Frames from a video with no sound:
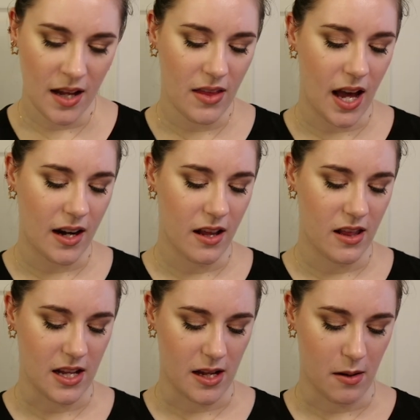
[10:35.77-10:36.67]
And then
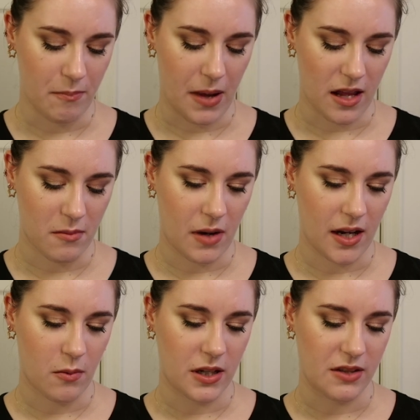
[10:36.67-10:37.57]
the Bath &
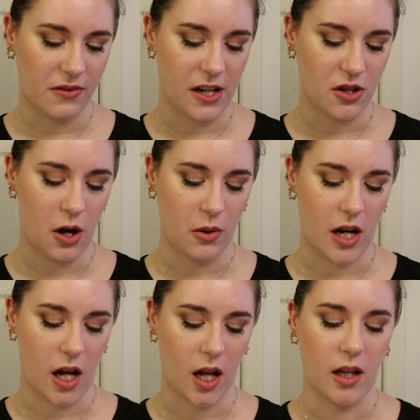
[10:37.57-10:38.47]
Body Works Fresh
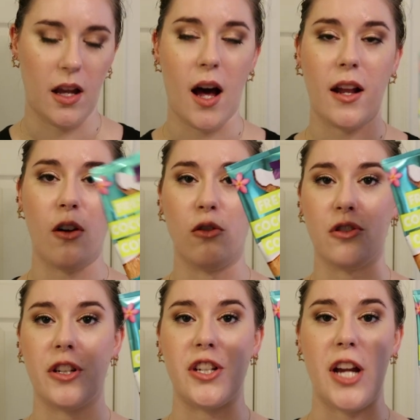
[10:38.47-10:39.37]
Coconut Colada
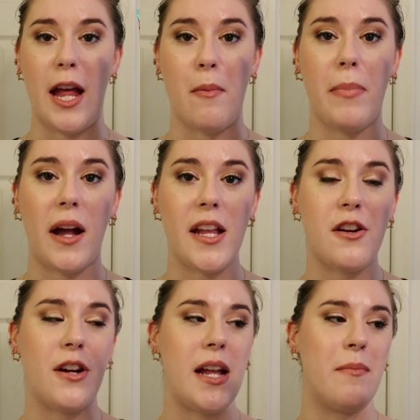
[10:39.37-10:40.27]
Ultra Shea Body
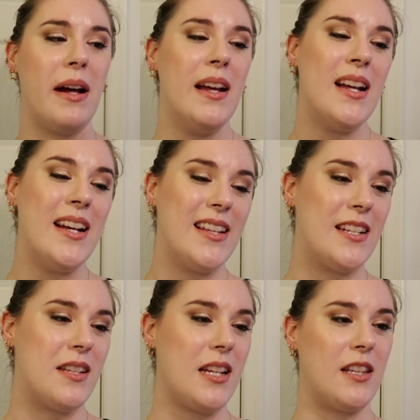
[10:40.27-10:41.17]
Cream.
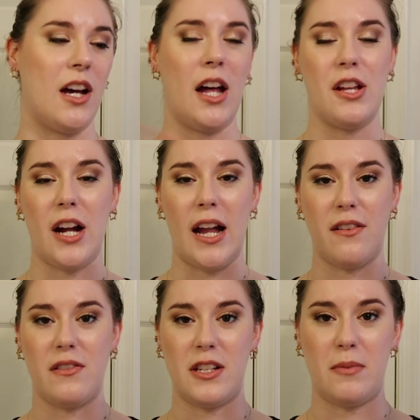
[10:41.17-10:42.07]
This is like the other
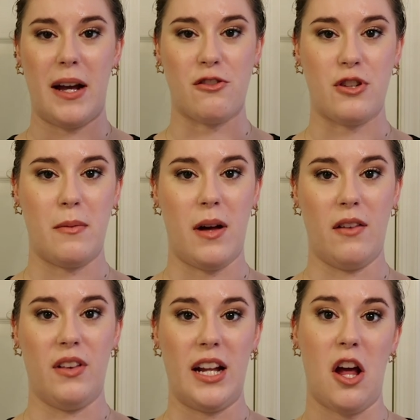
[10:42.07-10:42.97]
end of the spectrum
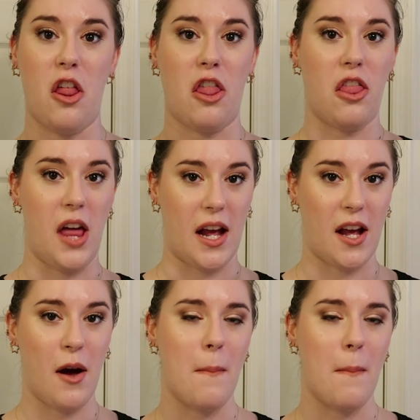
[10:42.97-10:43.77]
of like thick